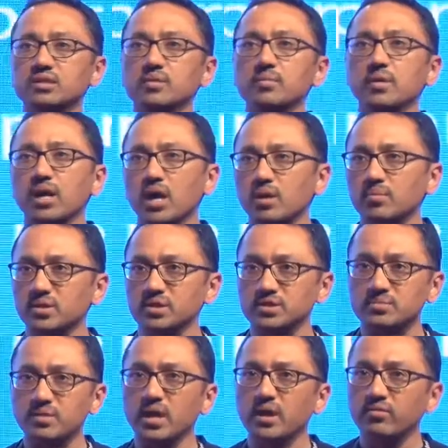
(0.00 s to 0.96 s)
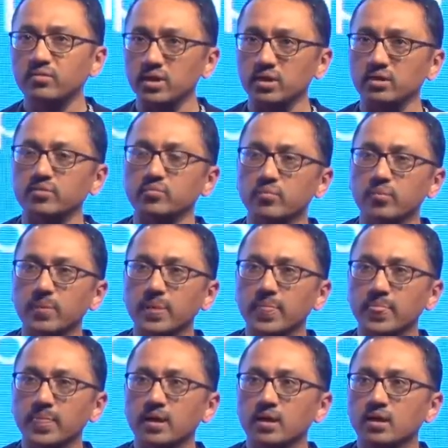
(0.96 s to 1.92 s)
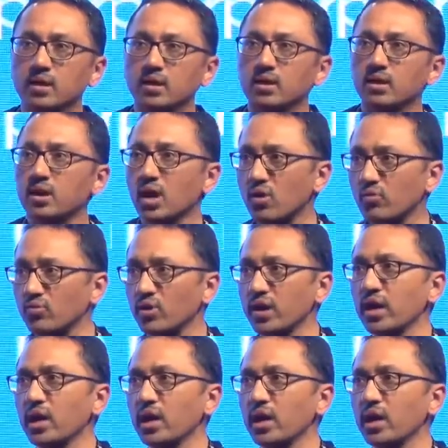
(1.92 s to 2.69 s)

some anomalous behavior. Now for